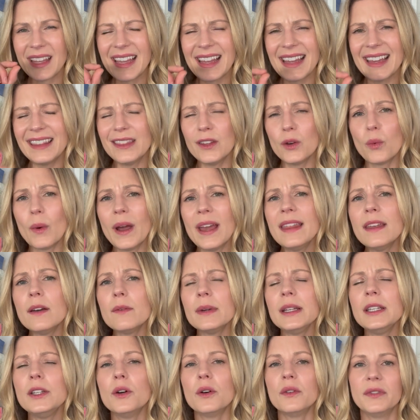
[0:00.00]
And the way that
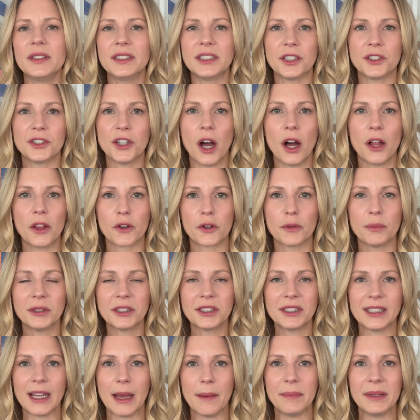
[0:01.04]
we know if it's a tolerable
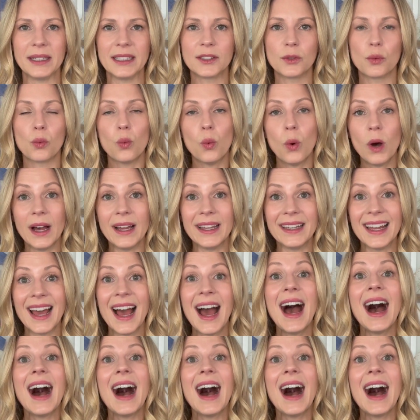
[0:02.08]
step is, 1,